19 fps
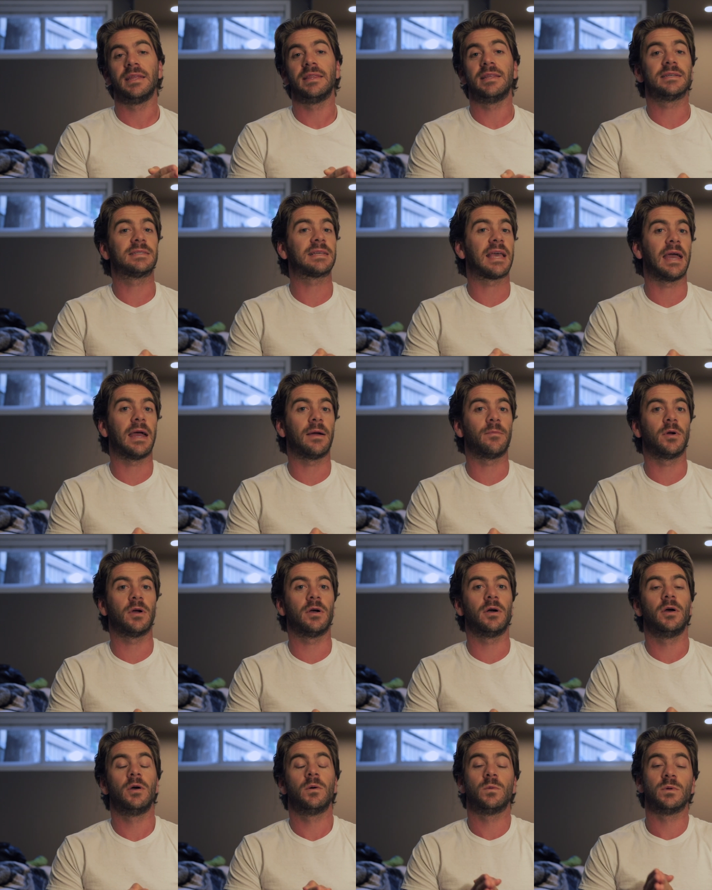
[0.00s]
This
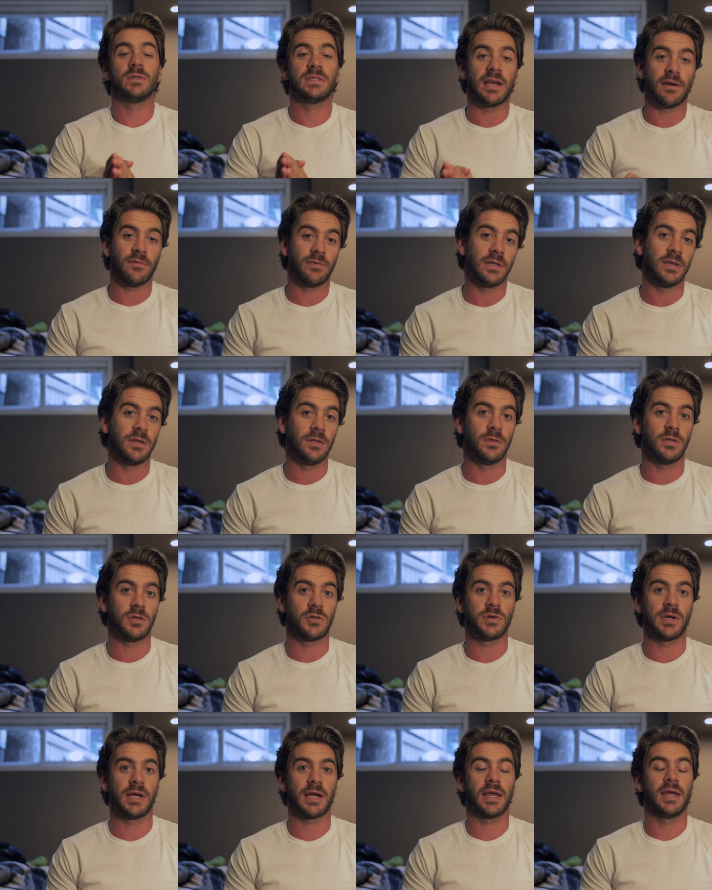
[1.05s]
camera will definitely do the
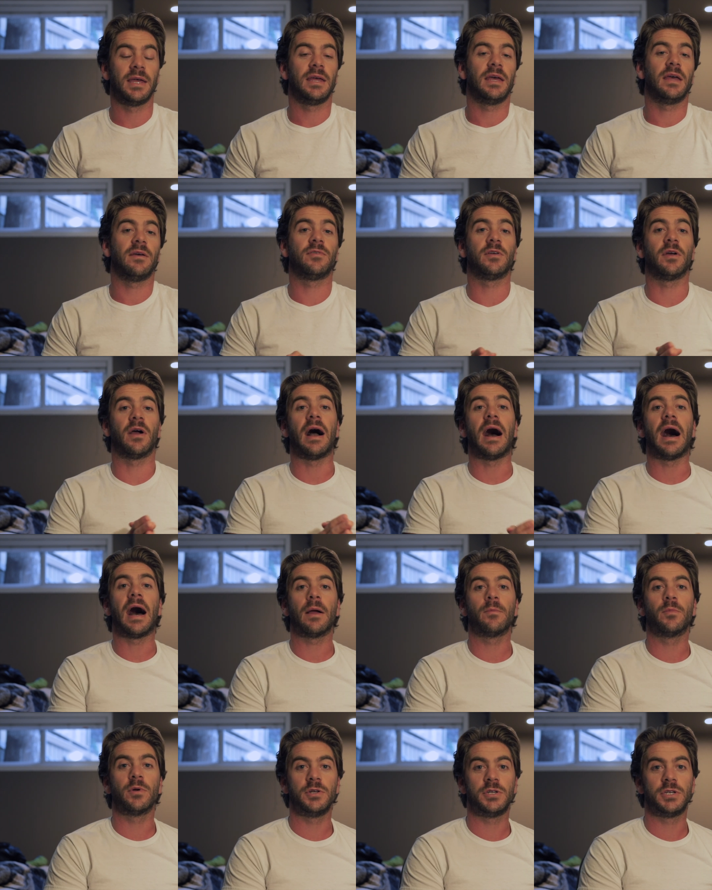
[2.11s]
trick if you're a
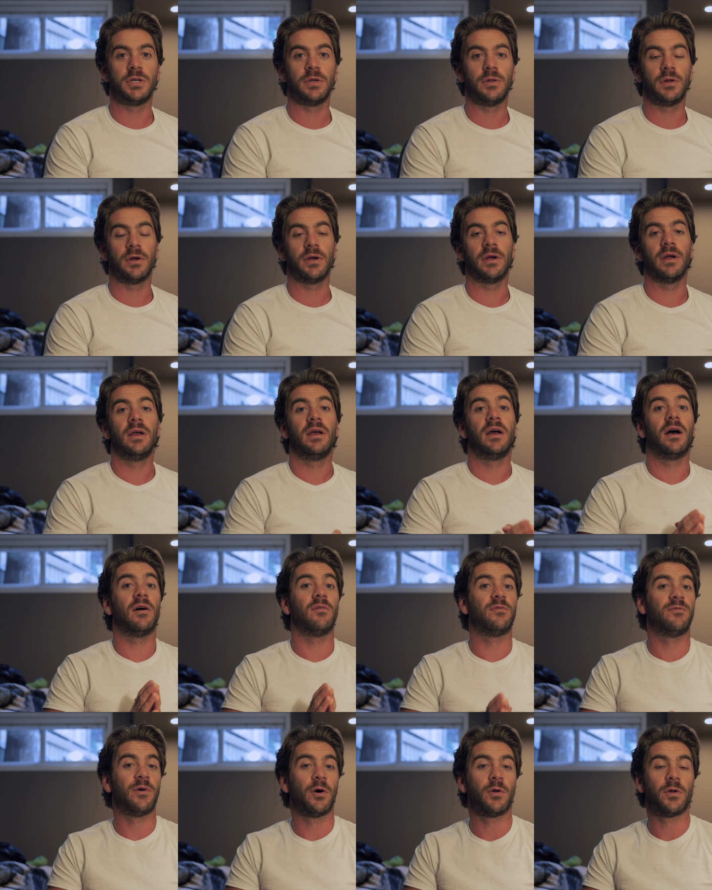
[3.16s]
hybrid shooter
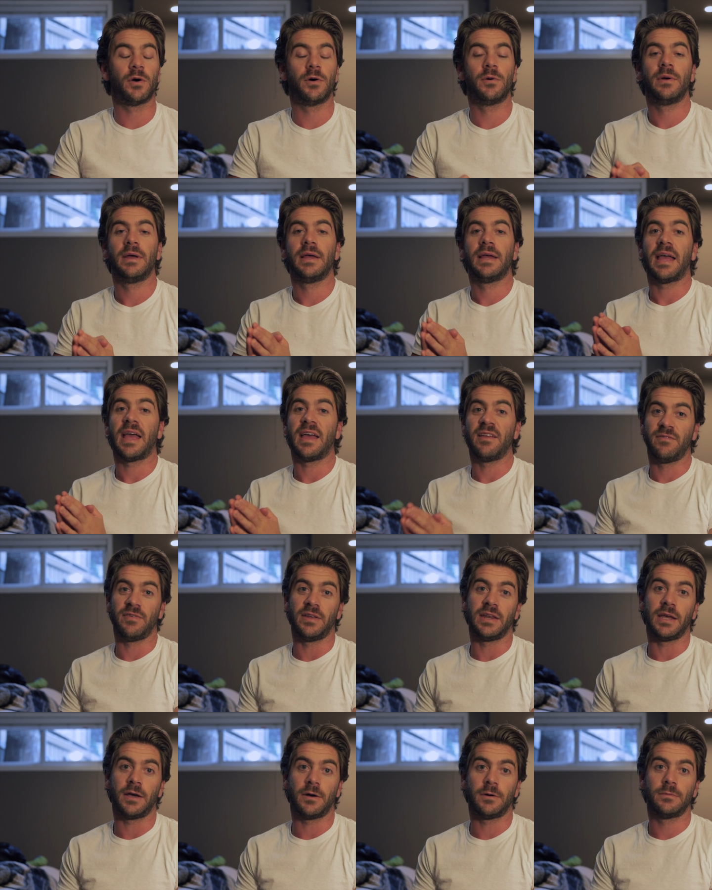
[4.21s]
of photo and
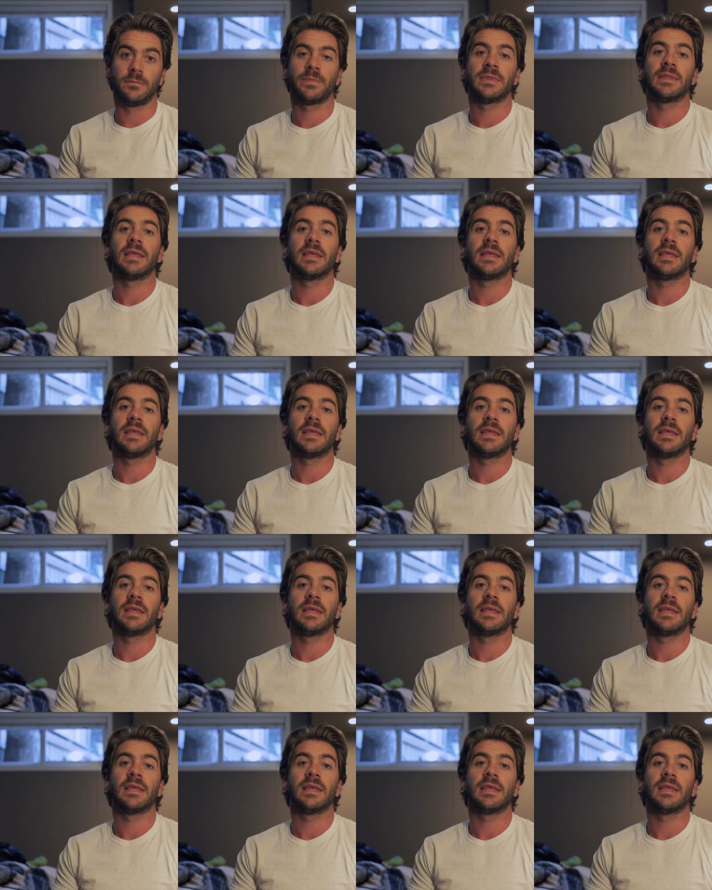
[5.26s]
video.